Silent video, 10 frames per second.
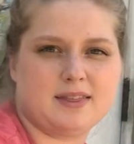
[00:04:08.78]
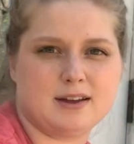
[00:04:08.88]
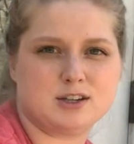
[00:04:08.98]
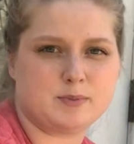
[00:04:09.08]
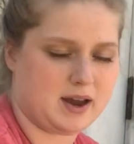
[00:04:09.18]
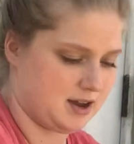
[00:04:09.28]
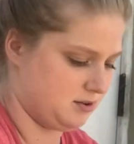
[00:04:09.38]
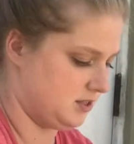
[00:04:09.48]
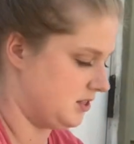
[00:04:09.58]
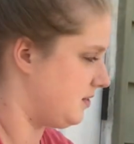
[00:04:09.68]
there's my
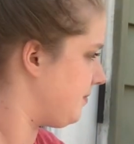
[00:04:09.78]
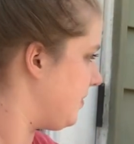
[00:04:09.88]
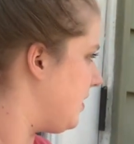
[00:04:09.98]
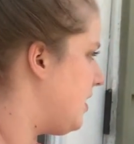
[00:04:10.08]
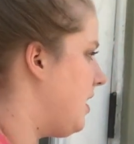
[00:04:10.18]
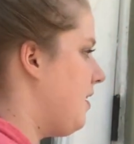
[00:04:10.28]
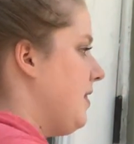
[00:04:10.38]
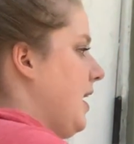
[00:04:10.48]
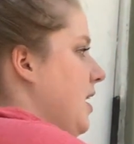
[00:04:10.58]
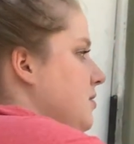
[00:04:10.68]
house.
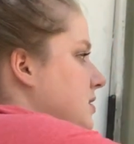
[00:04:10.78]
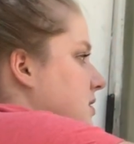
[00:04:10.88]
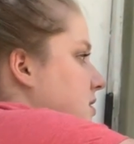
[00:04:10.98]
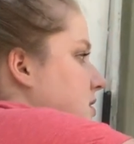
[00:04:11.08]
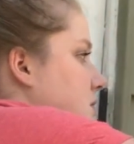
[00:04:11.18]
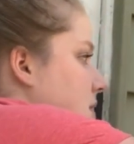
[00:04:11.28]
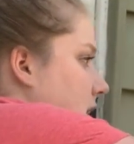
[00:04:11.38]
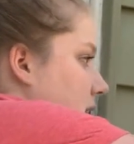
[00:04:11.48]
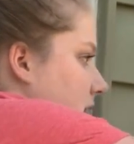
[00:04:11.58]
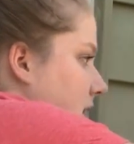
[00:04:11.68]
The house is
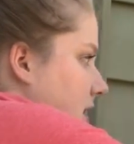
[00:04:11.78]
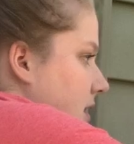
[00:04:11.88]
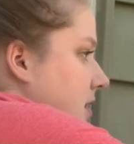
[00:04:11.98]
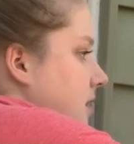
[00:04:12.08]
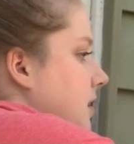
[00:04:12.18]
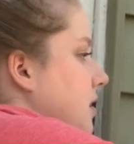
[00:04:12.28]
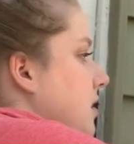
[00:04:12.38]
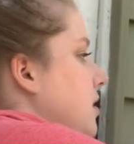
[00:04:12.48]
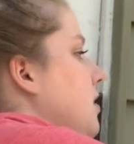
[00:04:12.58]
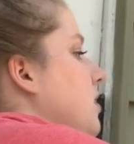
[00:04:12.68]
soaking in
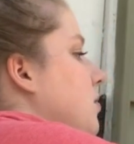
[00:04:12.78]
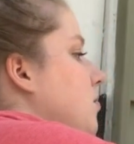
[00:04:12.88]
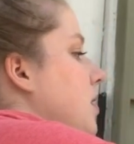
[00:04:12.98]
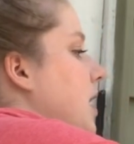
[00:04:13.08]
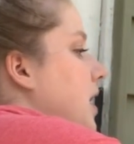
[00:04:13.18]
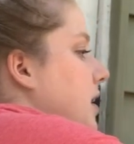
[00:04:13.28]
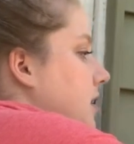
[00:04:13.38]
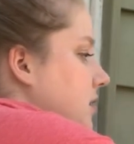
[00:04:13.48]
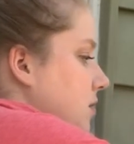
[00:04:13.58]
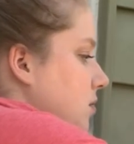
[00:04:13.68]
red,
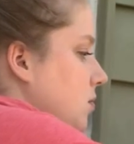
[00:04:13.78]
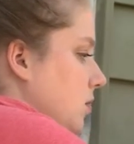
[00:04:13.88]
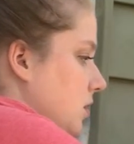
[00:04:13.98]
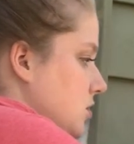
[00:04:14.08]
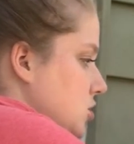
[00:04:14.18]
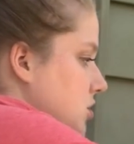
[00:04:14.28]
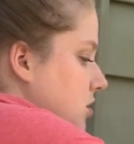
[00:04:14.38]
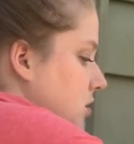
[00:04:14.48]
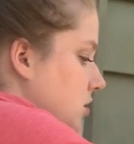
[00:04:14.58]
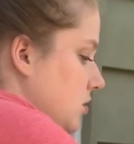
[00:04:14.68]
orange,
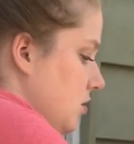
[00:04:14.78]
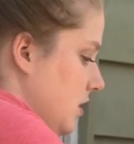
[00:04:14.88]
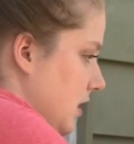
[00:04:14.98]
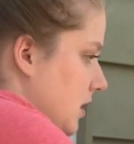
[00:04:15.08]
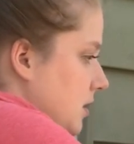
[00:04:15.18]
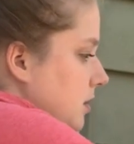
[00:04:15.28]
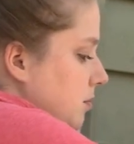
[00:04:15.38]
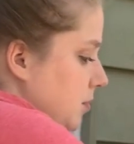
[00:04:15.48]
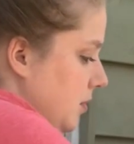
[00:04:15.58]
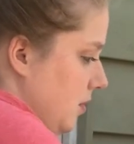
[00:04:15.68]
green,
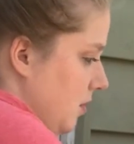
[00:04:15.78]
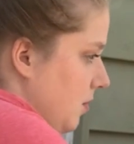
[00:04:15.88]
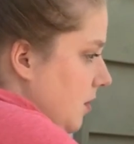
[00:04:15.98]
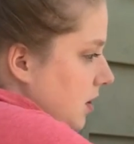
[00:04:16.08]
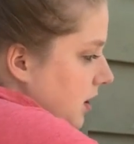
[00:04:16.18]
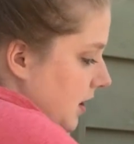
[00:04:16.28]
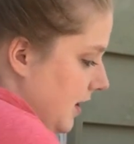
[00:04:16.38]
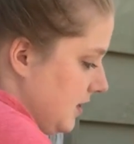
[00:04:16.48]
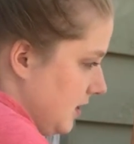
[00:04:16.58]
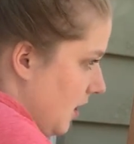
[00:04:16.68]
blue,
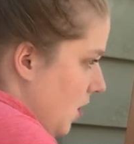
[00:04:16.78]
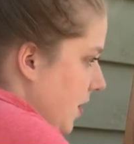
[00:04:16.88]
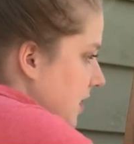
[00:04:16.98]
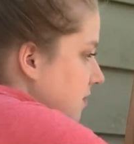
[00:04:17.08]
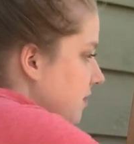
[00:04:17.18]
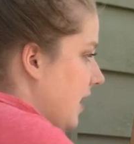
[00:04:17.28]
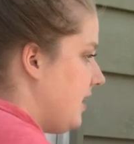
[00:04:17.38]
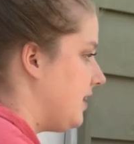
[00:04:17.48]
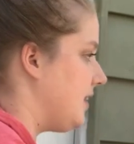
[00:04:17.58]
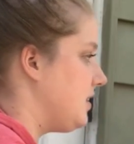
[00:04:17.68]
indigo, and
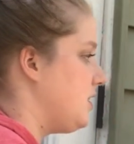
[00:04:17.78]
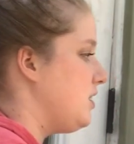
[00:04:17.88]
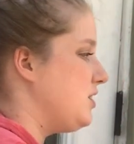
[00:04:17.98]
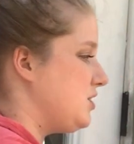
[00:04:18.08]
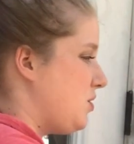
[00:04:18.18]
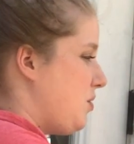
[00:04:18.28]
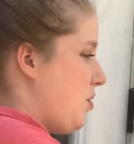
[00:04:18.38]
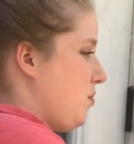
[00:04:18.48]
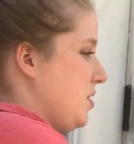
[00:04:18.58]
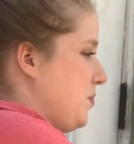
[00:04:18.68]
violet. So the
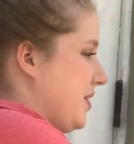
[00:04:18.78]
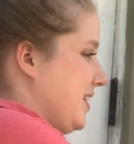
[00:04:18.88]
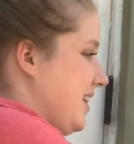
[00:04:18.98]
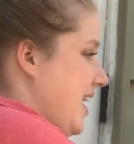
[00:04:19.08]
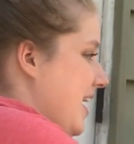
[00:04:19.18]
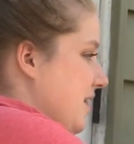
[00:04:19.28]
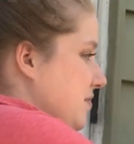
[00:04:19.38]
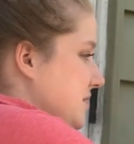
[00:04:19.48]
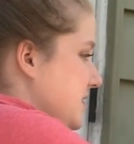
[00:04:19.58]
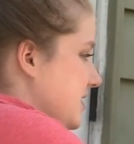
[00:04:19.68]
only one
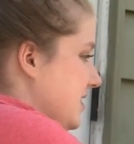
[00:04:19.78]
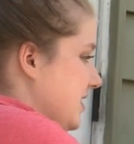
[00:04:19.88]
left